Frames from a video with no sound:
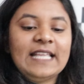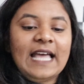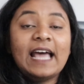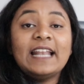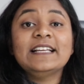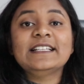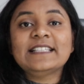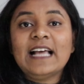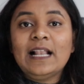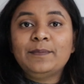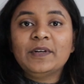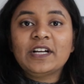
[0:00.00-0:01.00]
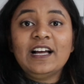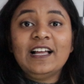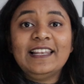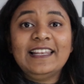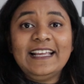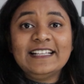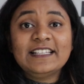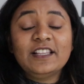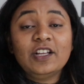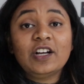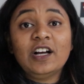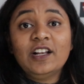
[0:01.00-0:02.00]
That is alpaca lace in
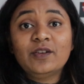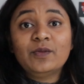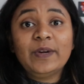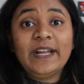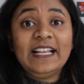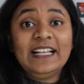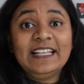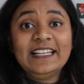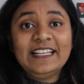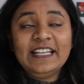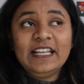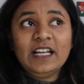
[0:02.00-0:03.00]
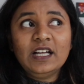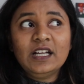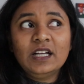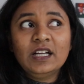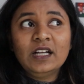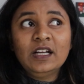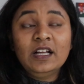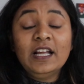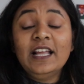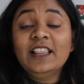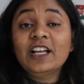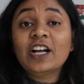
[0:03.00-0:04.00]
the colorway Lydia,
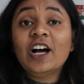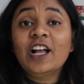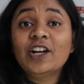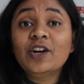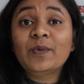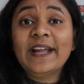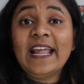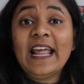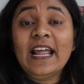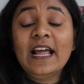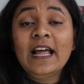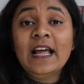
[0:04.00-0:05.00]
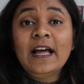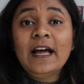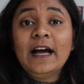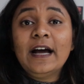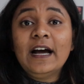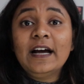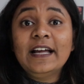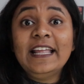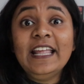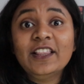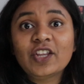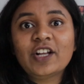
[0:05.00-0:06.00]
in the colorway
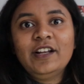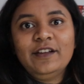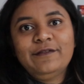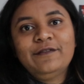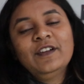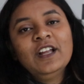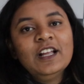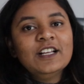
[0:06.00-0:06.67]
Heathcliff.